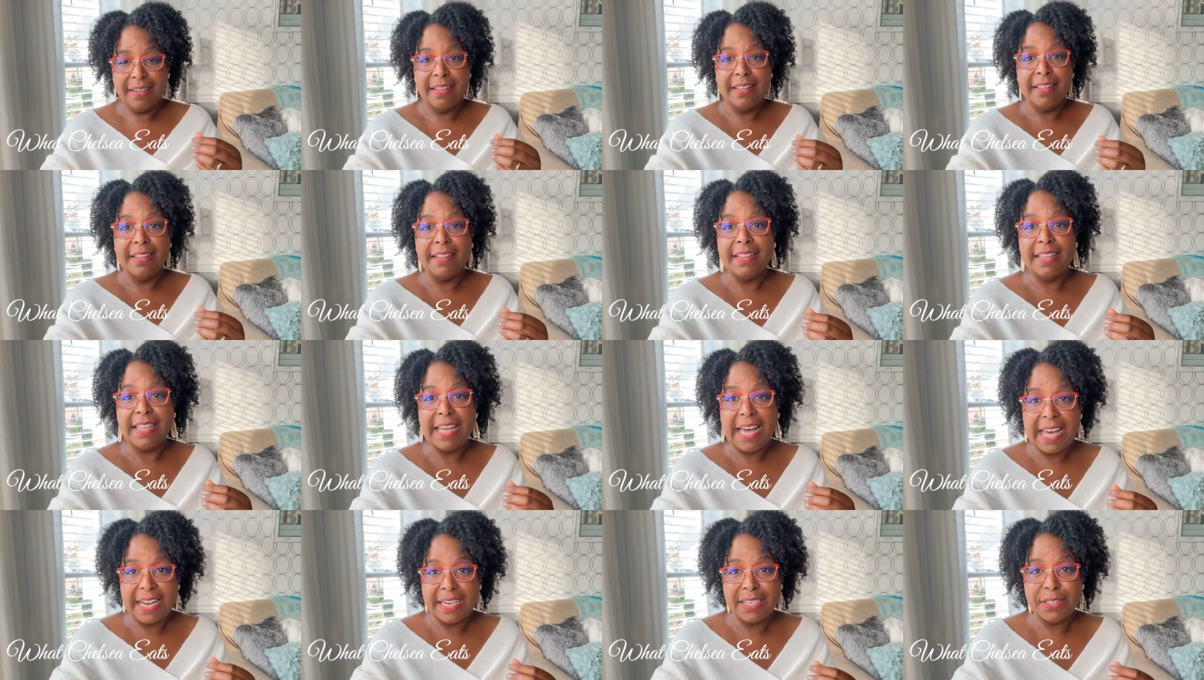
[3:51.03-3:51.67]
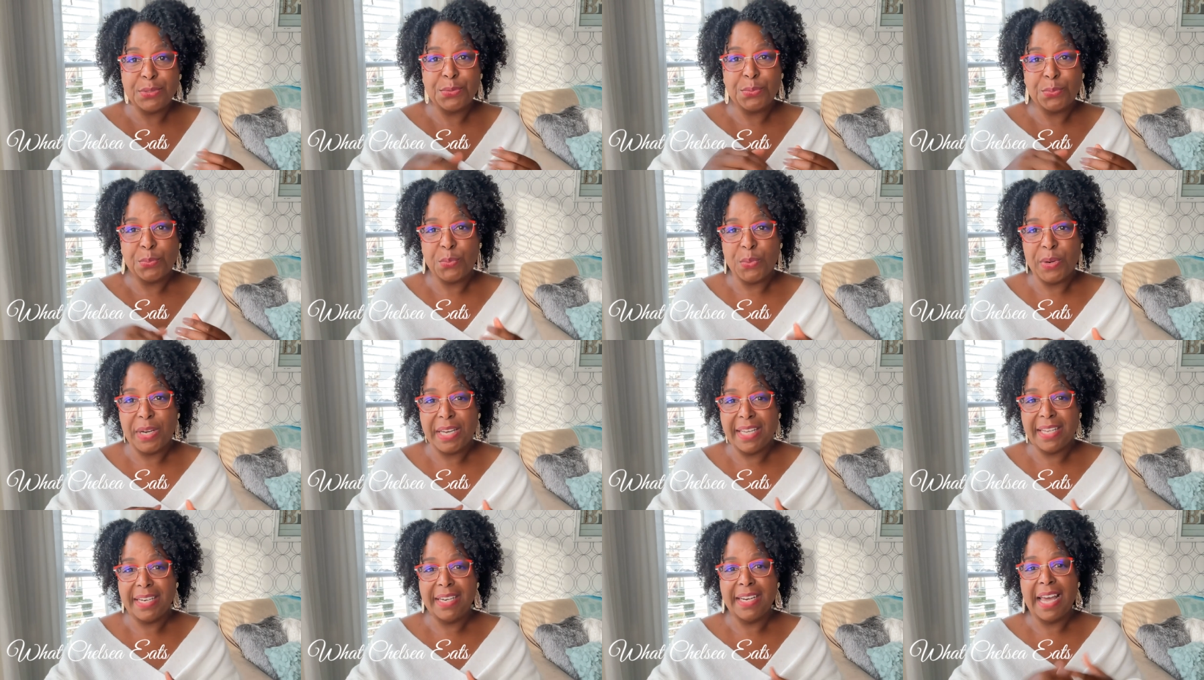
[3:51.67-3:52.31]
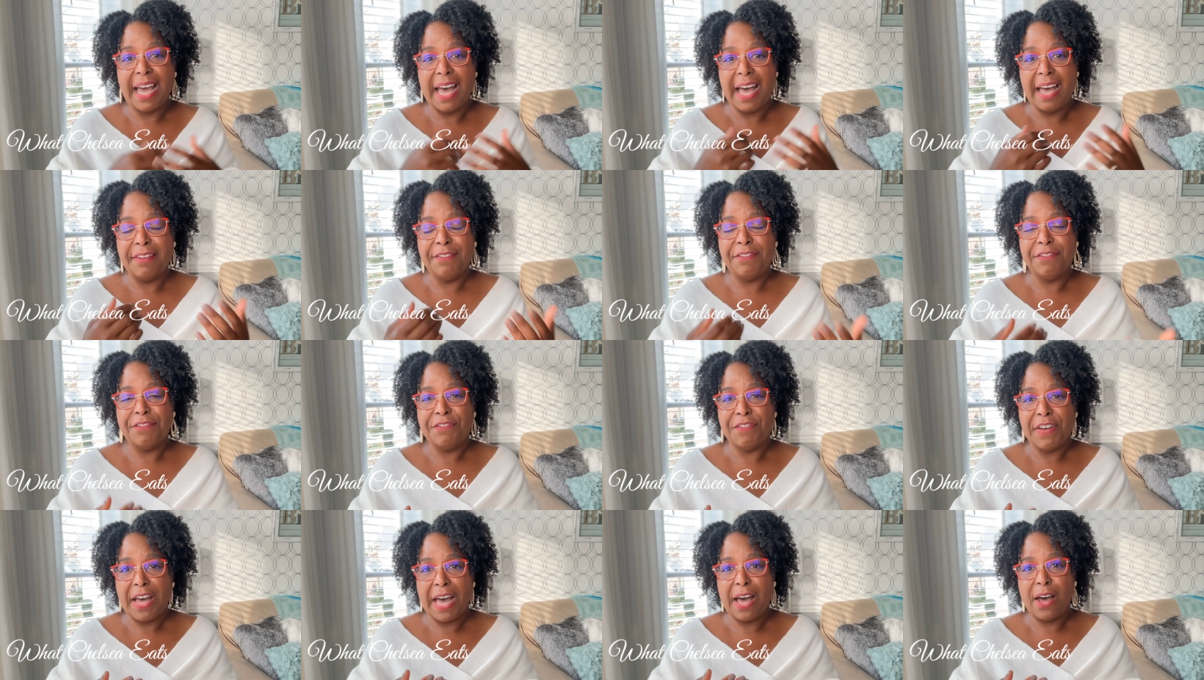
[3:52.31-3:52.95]
that is when I
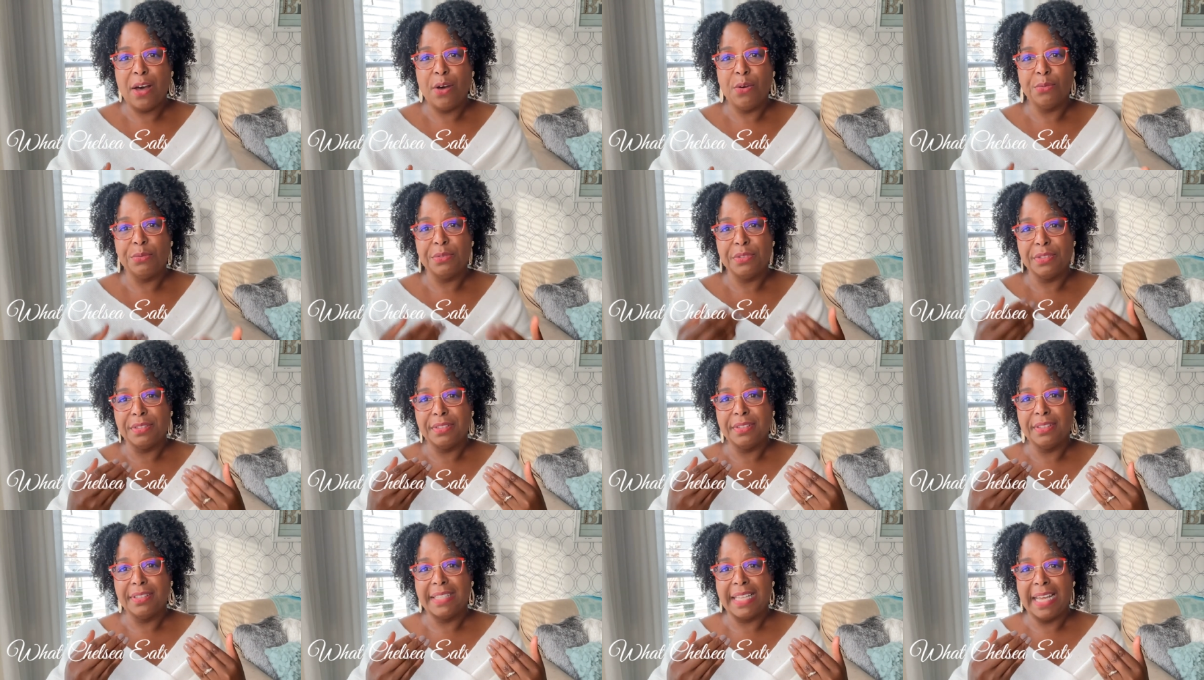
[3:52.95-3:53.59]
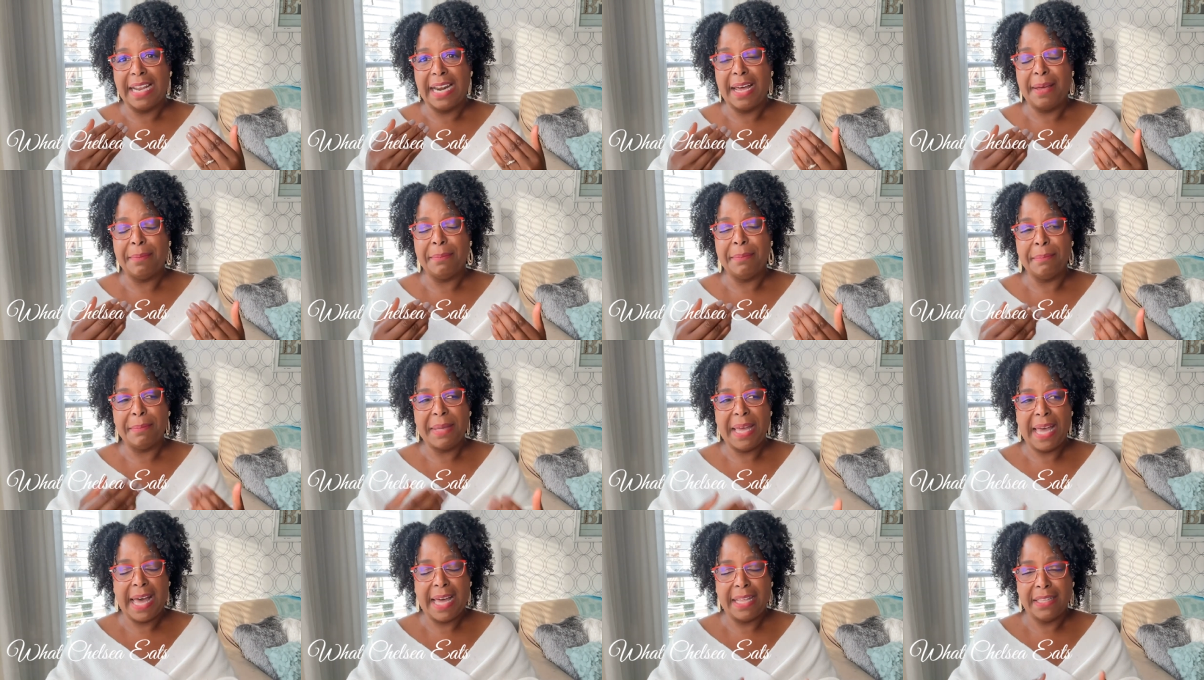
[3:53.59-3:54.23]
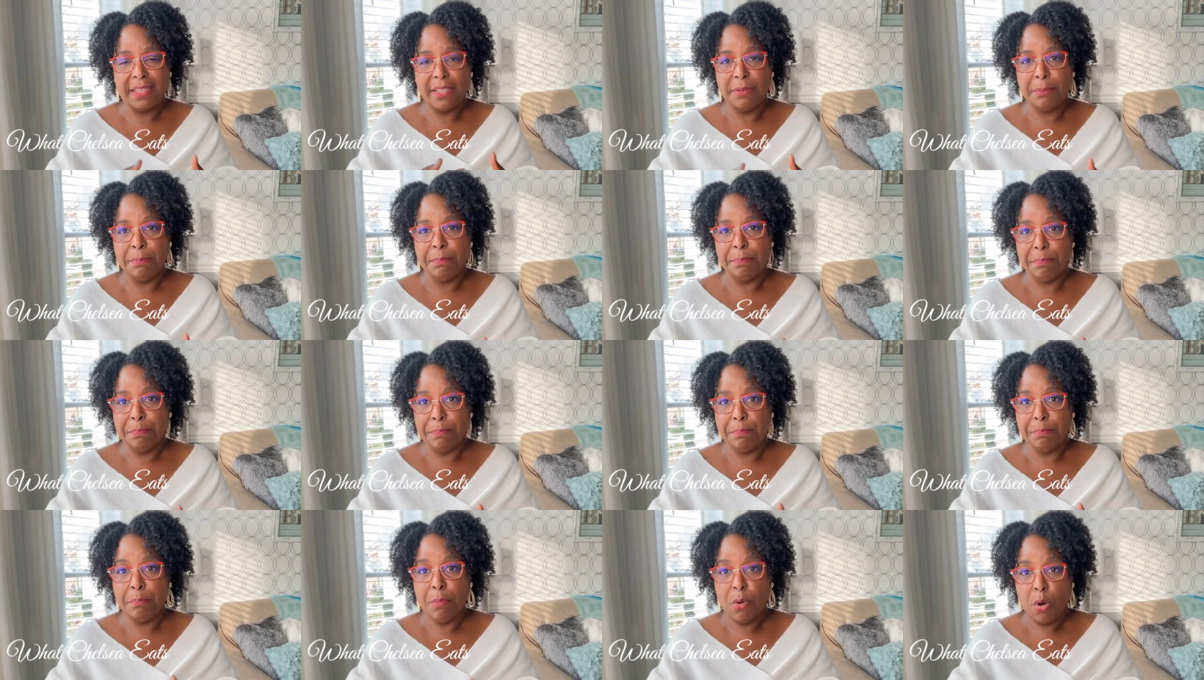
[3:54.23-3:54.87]
found that I had the
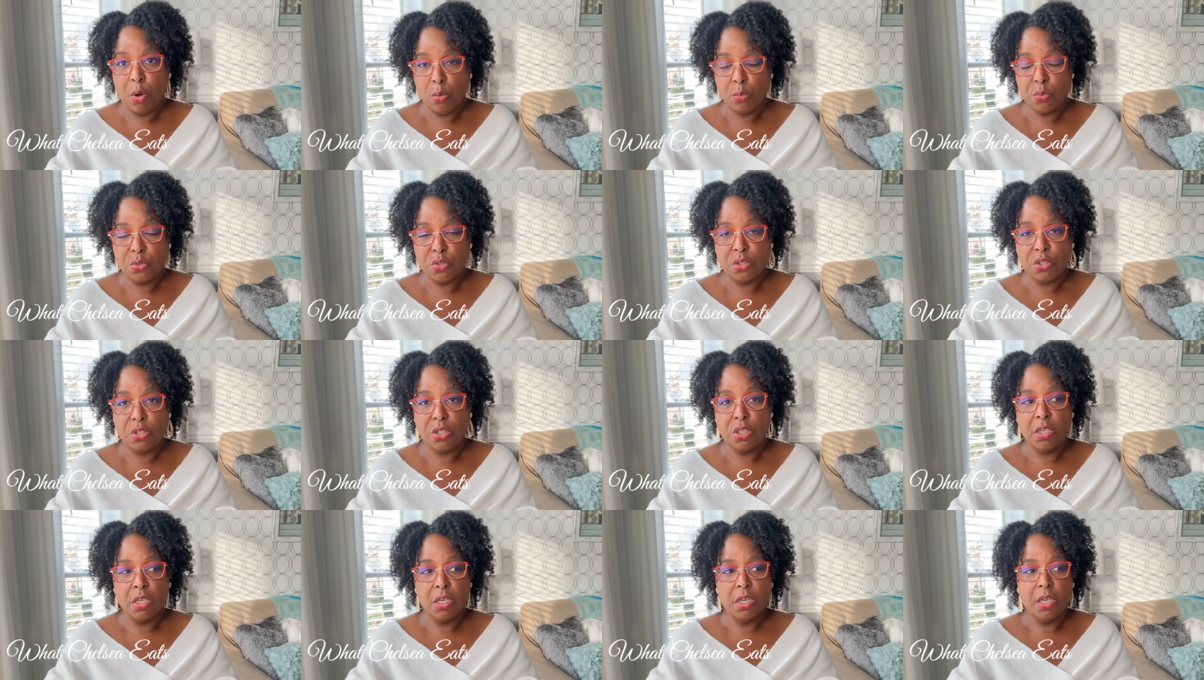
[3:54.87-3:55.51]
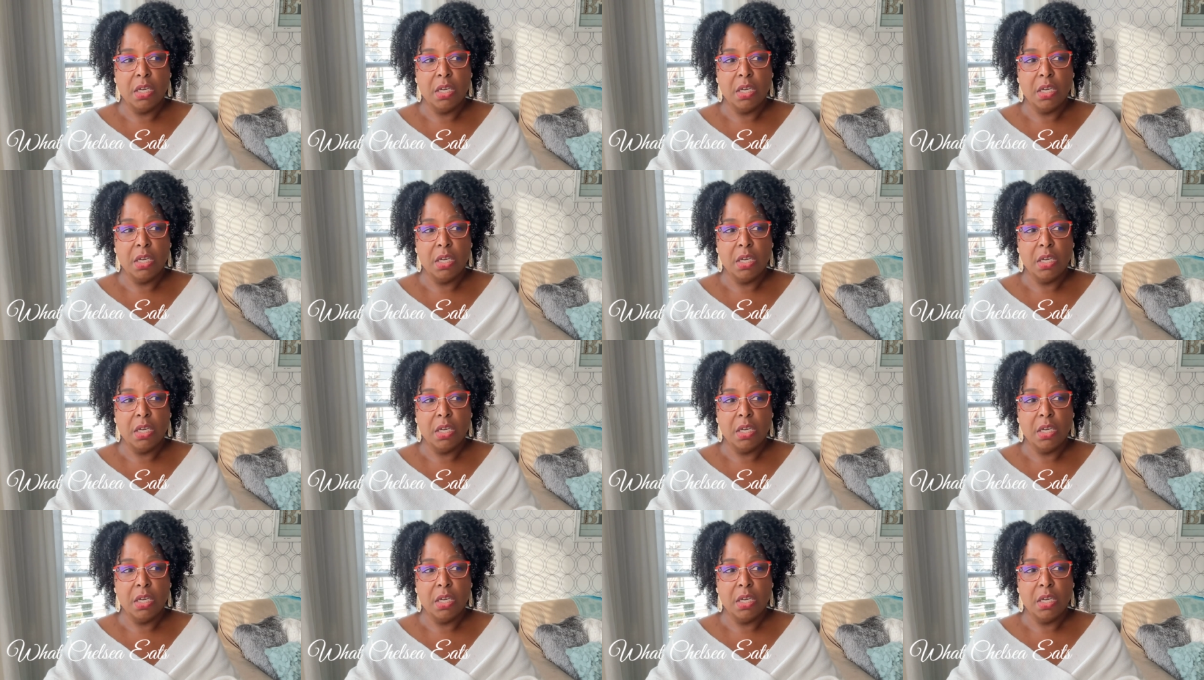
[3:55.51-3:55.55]
most